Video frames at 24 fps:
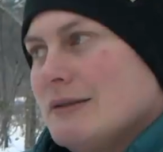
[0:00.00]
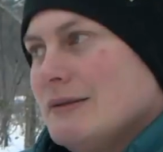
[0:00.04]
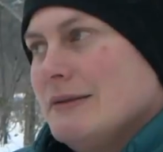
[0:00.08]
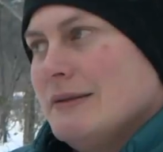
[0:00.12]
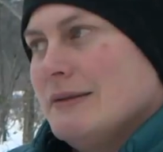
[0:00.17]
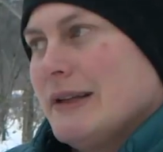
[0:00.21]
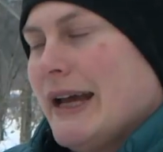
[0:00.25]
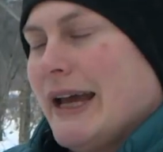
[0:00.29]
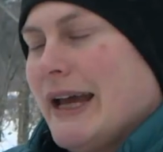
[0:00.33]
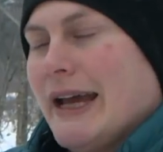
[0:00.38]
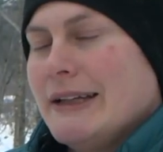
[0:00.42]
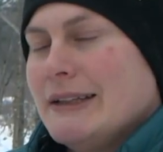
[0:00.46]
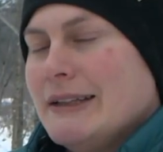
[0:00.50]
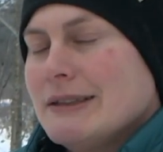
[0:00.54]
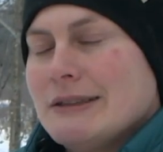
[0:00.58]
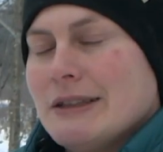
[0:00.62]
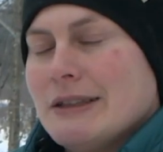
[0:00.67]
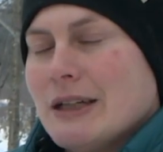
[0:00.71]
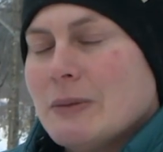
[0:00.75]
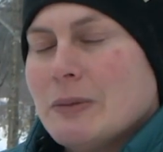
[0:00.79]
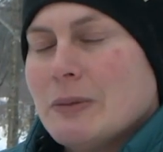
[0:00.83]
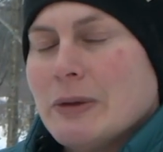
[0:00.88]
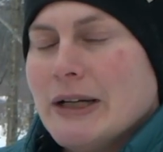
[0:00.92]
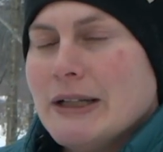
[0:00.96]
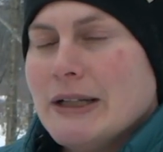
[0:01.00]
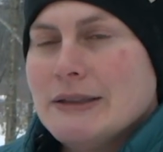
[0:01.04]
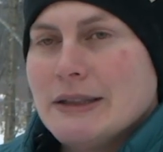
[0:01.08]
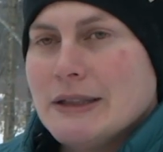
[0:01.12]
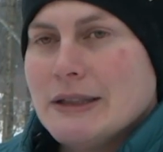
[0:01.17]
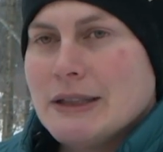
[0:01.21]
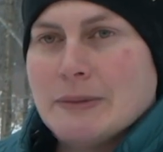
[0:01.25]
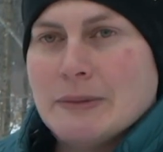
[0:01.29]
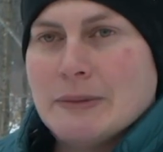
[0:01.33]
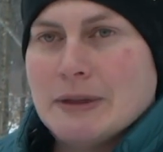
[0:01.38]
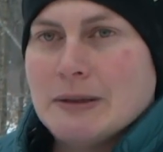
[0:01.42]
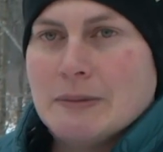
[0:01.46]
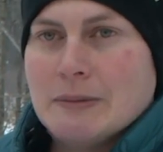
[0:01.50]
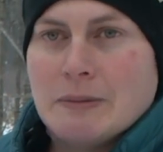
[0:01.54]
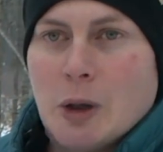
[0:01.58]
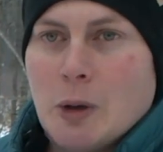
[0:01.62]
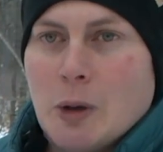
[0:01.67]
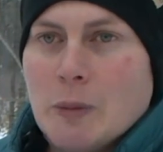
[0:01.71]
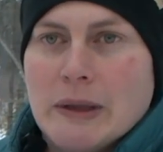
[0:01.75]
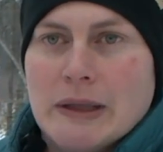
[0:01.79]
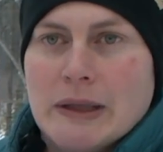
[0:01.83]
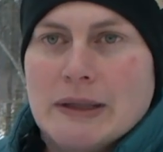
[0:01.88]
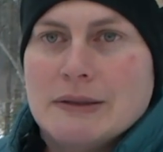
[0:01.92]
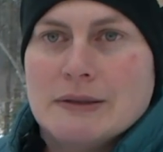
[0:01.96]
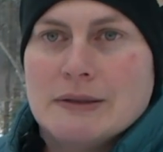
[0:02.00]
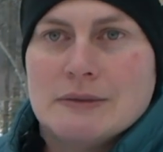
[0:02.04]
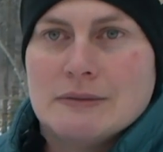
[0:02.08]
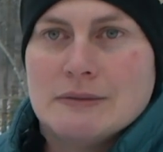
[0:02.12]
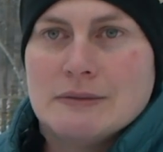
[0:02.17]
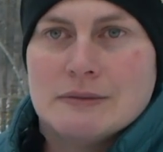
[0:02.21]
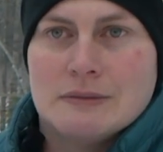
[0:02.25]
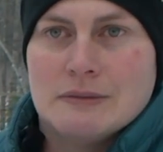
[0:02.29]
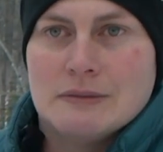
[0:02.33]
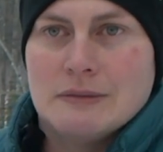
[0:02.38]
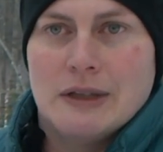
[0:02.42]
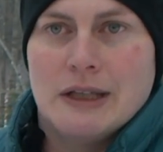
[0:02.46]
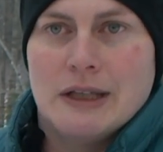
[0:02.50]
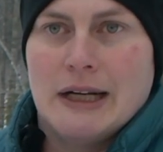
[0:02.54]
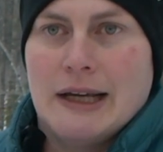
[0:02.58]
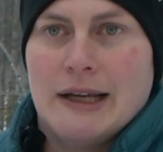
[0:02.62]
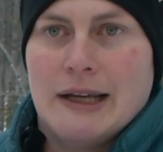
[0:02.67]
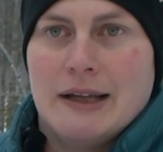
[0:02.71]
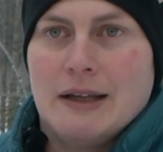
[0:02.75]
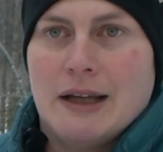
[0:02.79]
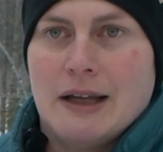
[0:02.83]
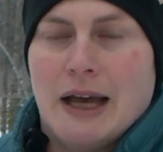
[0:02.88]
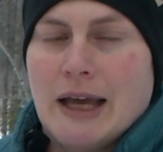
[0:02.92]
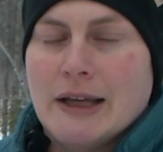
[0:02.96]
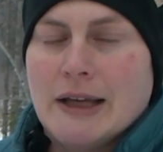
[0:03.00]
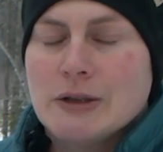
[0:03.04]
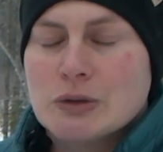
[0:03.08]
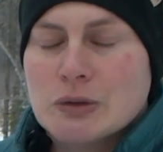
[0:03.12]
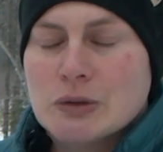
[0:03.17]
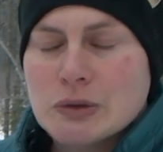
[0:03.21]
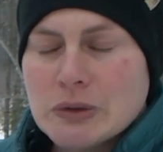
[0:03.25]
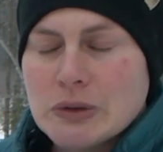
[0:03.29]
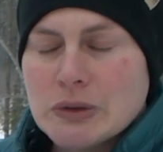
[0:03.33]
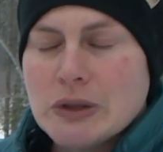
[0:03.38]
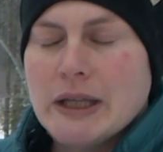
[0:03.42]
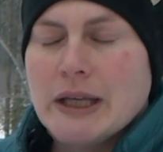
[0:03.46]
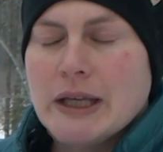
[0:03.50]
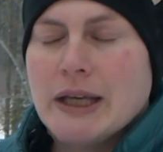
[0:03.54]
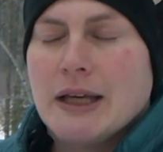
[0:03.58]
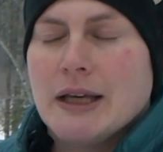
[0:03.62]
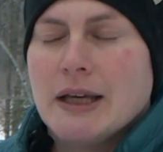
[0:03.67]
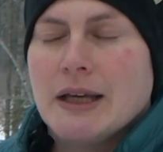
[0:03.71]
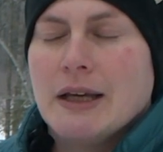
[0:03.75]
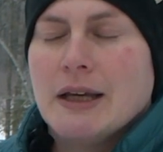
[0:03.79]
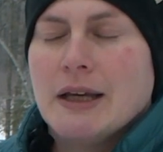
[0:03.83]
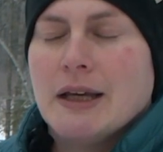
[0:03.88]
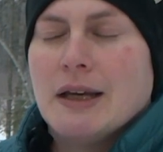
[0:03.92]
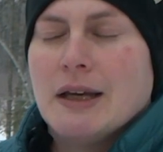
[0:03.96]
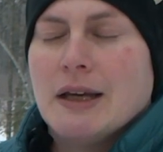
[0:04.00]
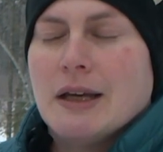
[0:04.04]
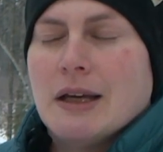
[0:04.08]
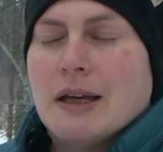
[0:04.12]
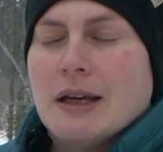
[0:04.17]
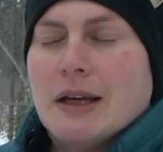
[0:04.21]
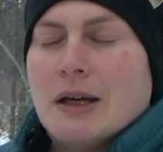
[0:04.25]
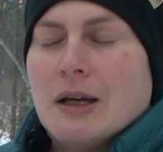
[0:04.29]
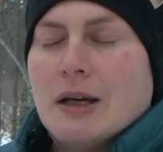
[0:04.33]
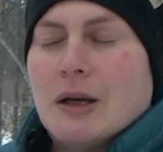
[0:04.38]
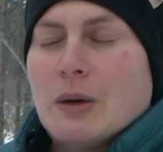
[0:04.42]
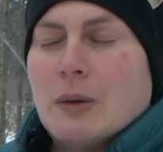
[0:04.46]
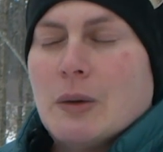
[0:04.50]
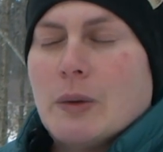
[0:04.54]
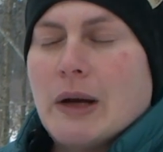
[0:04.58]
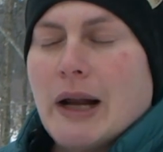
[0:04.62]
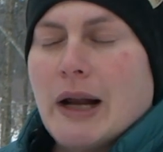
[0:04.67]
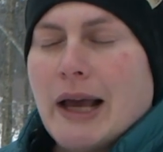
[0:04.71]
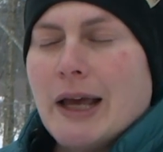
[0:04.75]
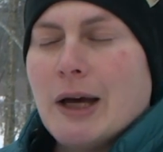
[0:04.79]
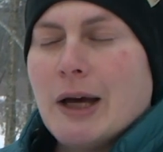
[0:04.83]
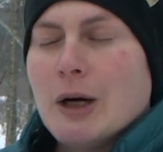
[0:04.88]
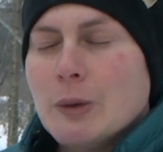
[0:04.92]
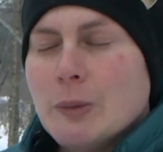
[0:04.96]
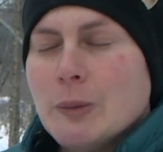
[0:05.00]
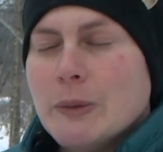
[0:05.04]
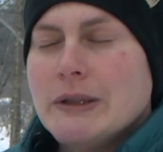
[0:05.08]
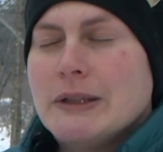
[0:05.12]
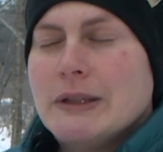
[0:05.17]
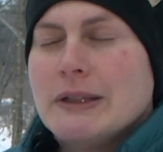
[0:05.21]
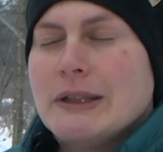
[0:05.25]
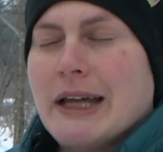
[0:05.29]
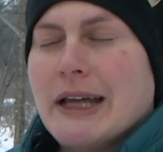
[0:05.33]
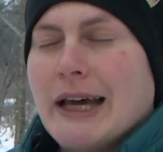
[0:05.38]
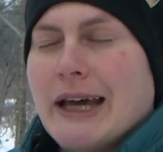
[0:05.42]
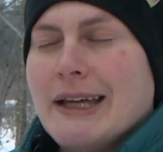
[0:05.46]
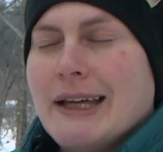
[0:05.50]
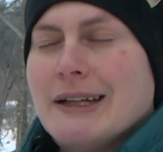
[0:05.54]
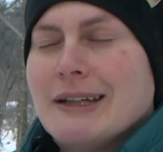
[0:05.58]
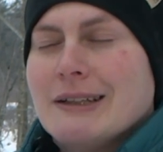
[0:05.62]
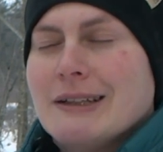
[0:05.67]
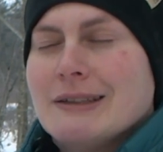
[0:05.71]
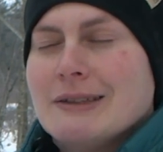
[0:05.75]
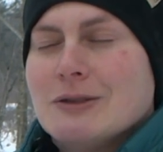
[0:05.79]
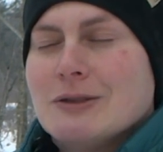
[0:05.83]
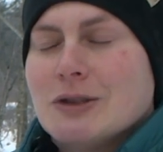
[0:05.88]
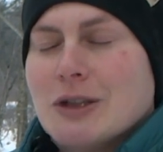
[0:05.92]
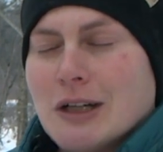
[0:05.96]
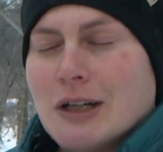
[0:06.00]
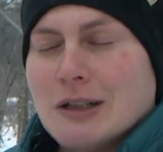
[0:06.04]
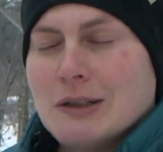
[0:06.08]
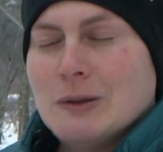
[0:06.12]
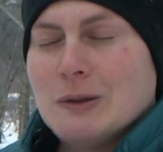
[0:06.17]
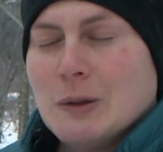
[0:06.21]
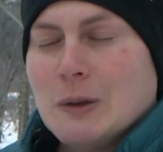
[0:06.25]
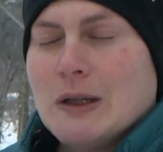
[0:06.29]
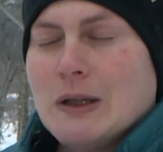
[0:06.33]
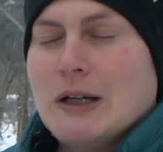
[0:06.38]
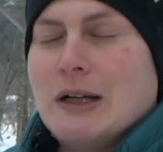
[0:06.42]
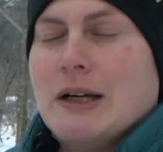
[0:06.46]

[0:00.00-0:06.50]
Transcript: I had to start praising him in the moment that I, I truly, when I opened that truck door